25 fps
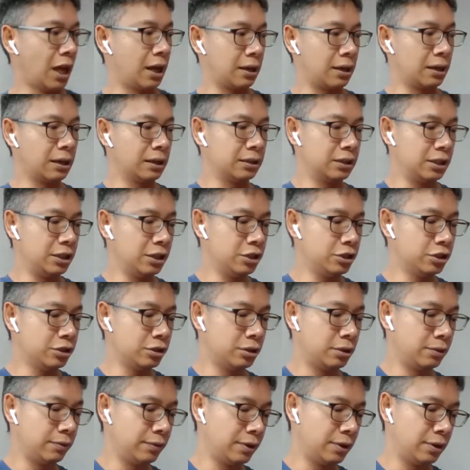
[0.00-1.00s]
got a
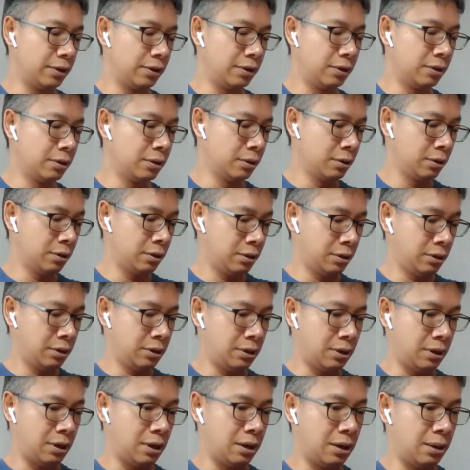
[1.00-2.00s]
T-shirt over here
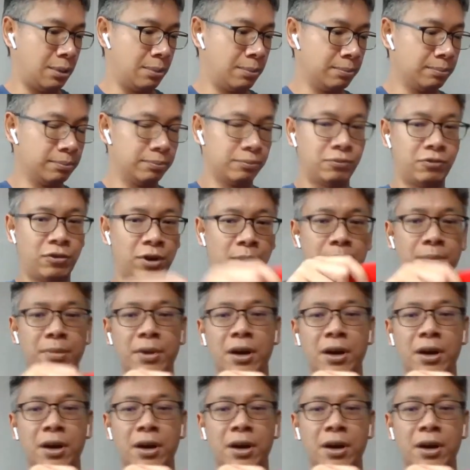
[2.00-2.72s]
from